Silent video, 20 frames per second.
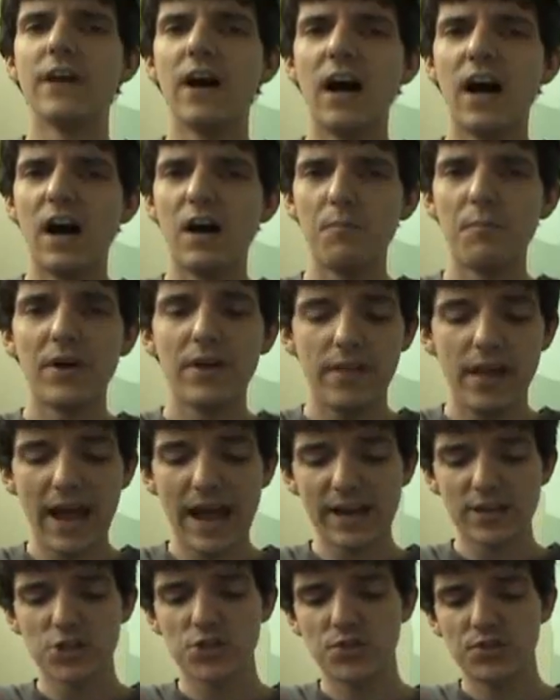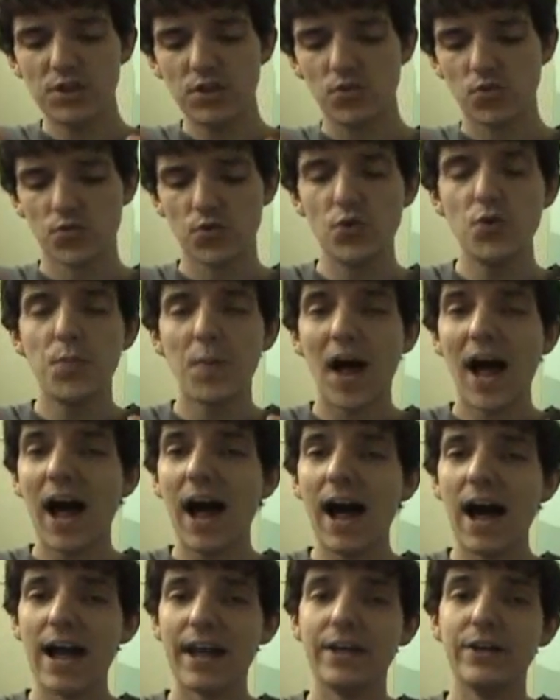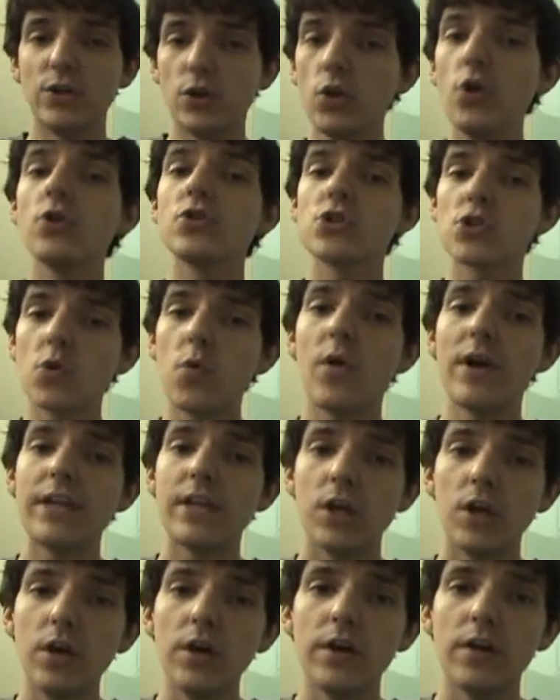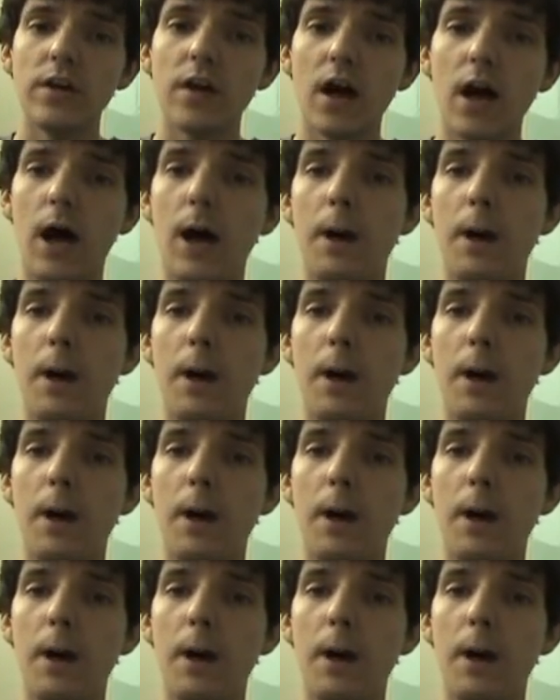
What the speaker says: But actually, Group I looks quite good.